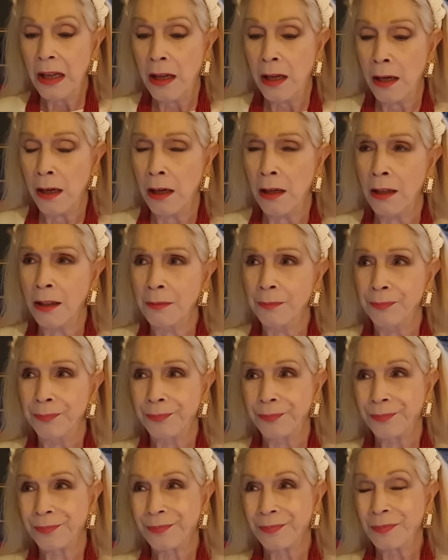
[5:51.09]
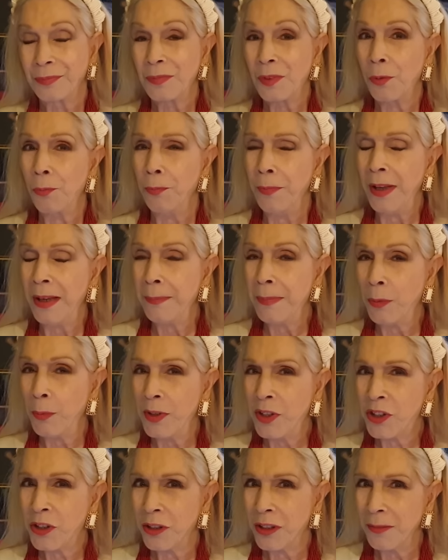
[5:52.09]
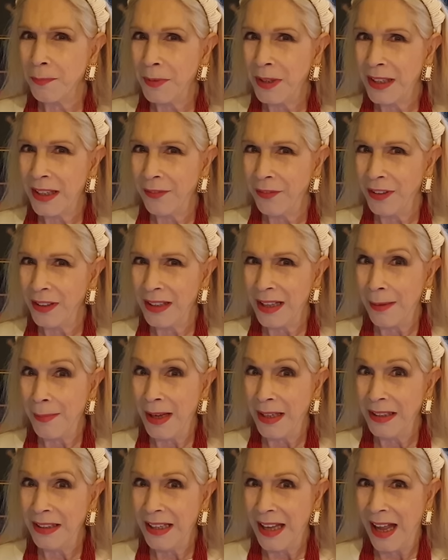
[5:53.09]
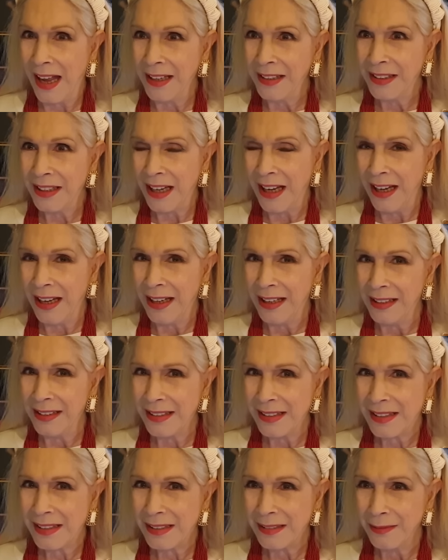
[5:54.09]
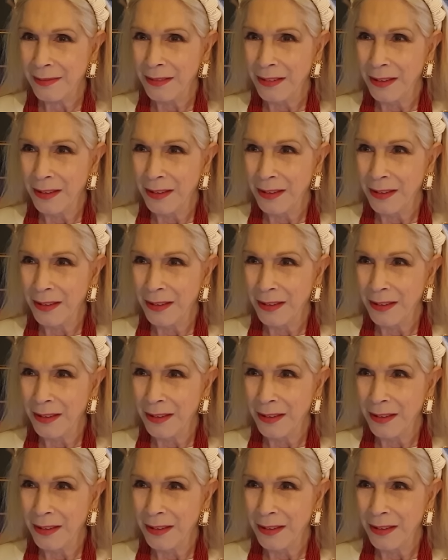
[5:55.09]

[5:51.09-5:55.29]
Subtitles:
Oh, maybe we shouldn't be giving them any ideas.